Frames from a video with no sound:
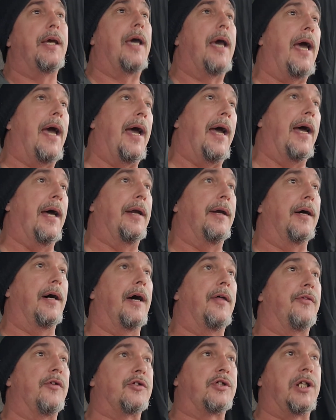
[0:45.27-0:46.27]
And
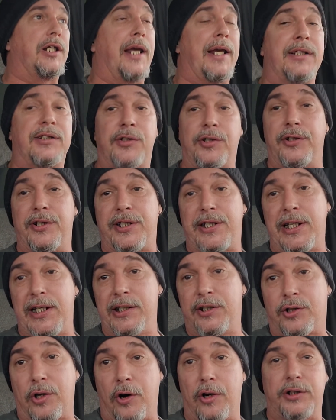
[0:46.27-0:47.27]
there's links to the
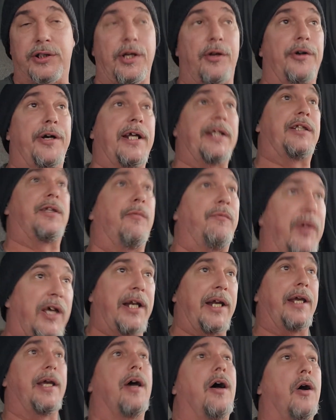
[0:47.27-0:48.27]
t-shirts underneath the
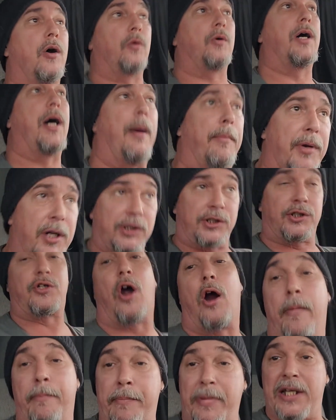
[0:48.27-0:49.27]
video. I'm going to
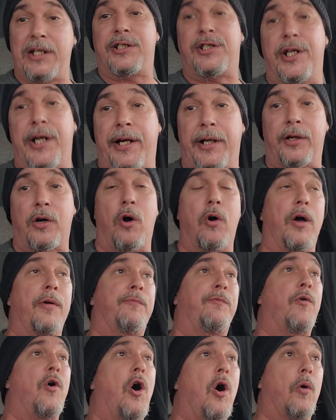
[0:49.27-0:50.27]
start mentioning
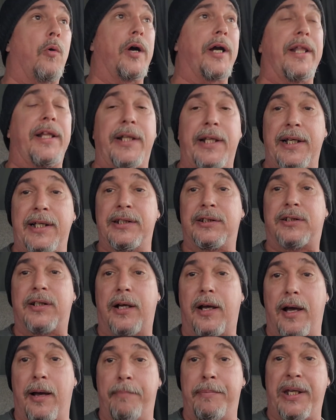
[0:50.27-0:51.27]
going forward in these
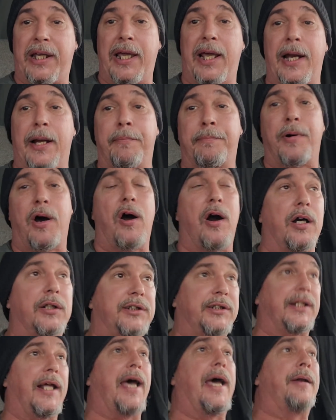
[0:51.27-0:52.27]
beginning
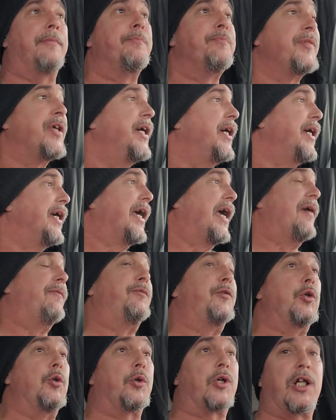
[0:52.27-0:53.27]
parts that if
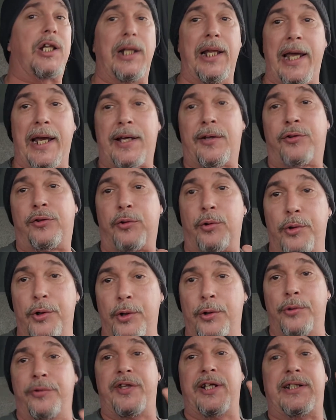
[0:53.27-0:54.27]
you click
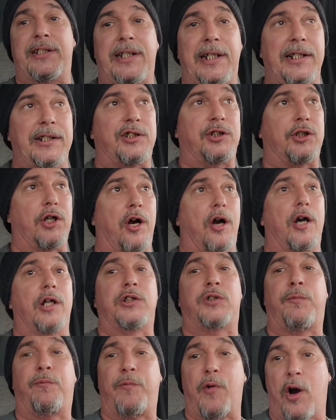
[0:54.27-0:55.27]
through the
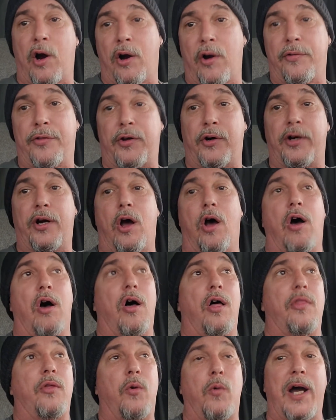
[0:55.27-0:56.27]
t-shirts further
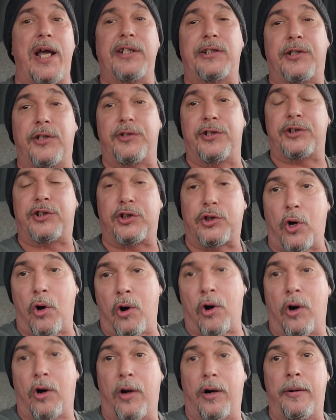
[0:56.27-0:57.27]
all the way to the
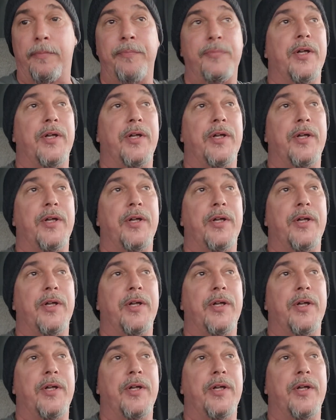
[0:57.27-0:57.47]
store,